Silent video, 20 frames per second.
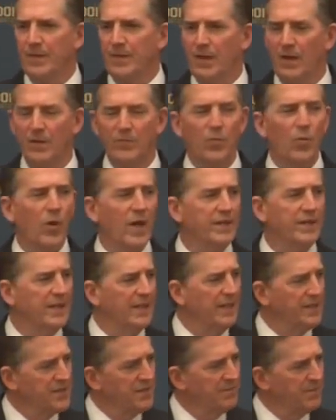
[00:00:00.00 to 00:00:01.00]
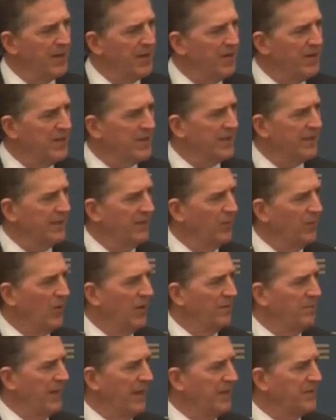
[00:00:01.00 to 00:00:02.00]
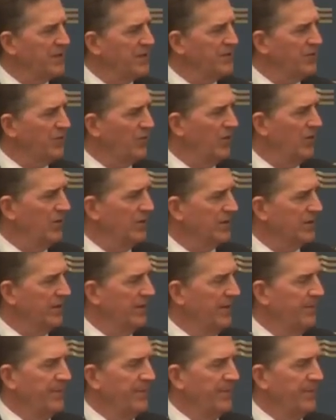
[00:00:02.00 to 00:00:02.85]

of what is America and what makes us work.